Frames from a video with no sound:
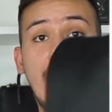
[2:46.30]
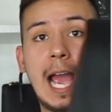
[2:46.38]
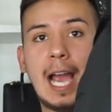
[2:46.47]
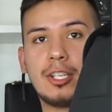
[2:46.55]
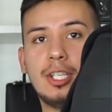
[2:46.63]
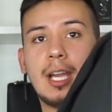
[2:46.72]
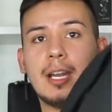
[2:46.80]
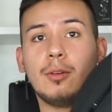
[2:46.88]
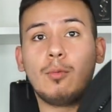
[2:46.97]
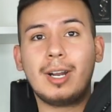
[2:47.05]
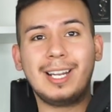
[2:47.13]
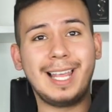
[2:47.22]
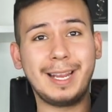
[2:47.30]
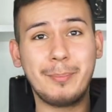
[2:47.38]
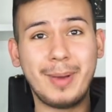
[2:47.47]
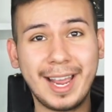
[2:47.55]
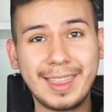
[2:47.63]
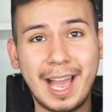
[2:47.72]
I actually kind of want to like
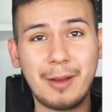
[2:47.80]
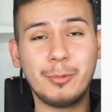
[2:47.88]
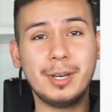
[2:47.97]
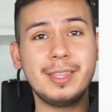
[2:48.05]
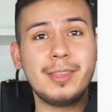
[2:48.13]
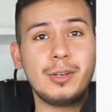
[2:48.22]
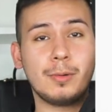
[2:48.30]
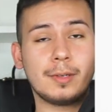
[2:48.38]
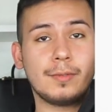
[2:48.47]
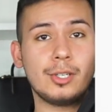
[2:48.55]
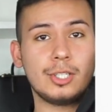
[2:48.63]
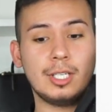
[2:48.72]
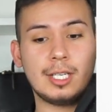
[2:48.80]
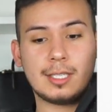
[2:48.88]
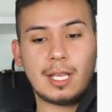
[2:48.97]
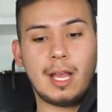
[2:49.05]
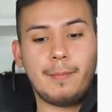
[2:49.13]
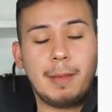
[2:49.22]
buy that one, the newer version,
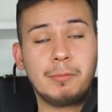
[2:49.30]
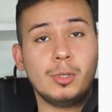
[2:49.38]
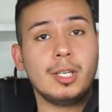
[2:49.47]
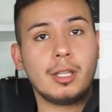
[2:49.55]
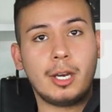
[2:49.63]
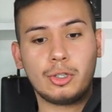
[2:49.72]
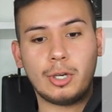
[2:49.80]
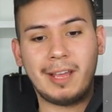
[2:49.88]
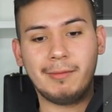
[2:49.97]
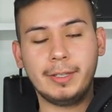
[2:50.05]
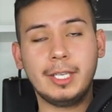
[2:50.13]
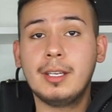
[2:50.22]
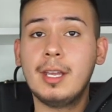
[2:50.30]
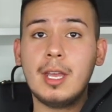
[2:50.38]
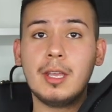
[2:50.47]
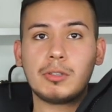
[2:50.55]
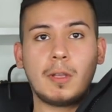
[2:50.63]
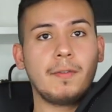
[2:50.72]
because I'm doing a lot of traveling.
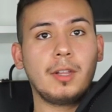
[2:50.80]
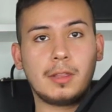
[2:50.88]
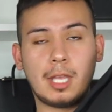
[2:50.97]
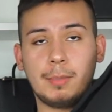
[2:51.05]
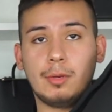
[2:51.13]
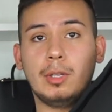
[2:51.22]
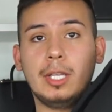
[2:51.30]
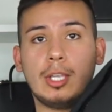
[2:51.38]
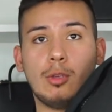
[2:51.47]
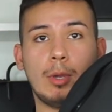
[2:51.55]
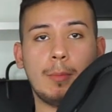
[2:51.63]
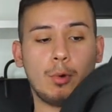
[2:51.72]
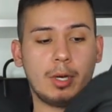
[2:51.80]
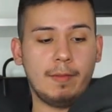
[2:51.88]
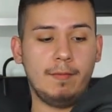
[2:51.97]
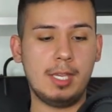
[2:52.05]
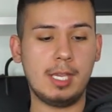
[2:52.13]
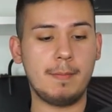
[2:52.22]
So I feel like that'd be really cute and more
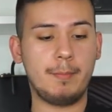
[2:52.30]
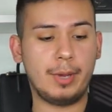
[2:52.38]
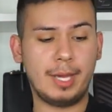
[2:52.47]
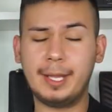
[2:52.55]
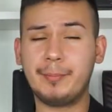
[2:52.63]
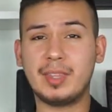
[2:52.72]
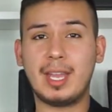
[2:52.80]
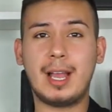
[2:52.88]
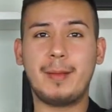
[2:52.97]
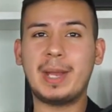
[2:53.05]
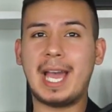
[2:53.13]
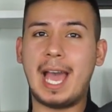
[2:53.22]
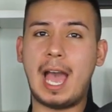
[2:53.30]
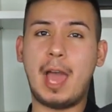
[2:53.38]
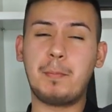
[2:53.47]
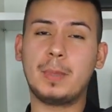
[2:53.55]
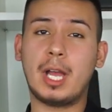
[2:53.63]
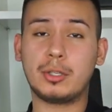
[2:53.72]
convenient, but
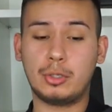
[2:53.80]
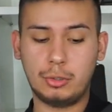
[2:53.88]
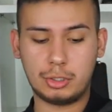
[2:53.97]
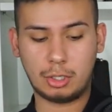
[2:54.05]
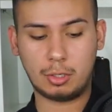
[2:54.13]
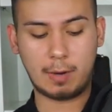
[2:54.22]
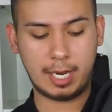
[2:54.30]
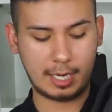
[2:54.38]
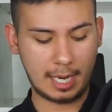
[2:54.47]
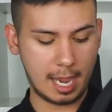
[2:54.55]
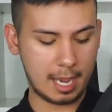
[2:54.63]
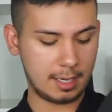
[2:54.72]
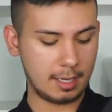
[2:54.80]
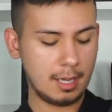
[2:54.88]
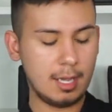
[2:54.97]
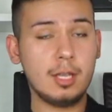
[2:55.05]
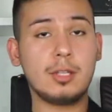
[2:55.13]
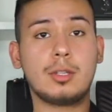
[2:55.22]
I'm not too sure quite yet.
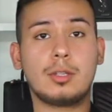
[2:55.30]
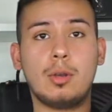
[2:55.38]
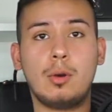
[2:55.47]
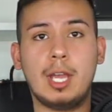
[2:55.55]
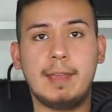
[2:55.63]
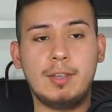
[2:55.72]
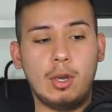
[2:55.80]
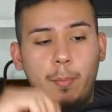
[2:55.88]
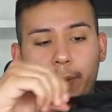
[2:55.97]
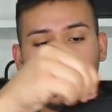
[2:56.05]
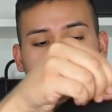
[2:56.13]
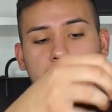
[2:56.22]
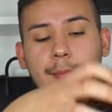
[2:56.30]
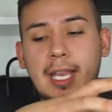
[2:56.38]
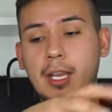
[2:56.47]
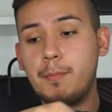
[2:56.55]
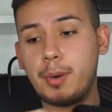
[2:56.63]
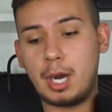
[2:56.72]
So if you open it in the
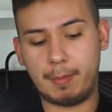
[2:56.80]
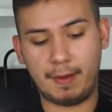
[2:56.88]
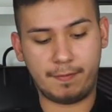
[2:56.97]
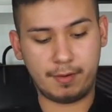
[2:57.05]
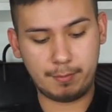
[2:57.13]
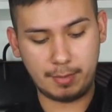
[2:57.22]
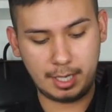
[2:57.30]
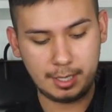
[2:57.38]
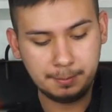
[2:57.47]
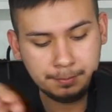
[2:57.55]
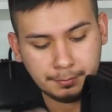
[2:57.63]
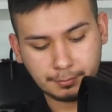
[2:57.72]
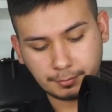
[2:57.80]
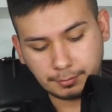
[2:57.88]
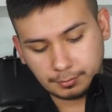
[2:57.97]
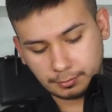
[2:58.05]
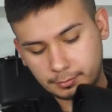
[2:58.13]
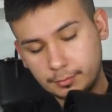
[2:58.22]
main compartment for me,
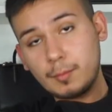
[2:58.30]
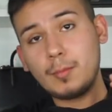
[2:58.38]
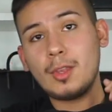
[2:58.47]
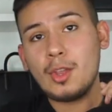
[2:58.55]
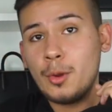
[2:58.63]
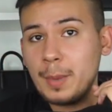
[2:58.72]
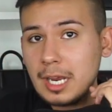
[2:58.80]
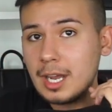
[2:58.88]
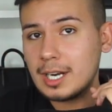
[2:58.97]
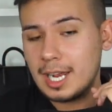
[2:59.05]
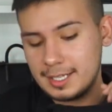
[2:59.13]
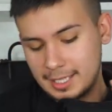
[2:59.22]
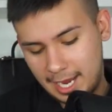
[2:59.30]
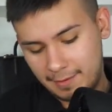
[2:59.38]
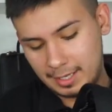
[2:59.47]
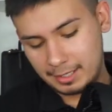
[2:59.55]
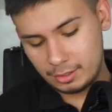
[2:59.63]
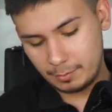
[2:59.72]
oh my god, guys, I have
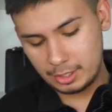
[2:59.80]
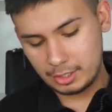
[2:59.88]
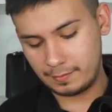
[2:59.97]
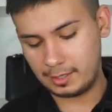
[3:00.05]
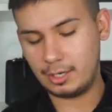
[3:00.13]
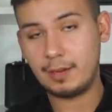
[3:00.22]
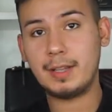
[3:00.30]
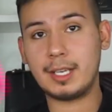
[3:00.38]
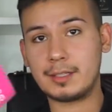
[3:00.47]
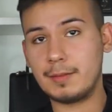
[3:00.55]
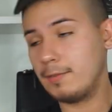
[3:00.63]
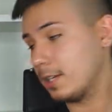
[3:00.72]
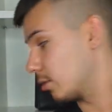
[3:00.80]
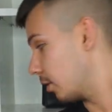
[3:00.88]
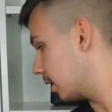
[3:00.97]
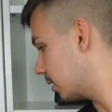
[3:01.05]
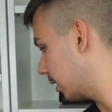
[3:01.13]
like so much stuff in here. I have like some Victoria's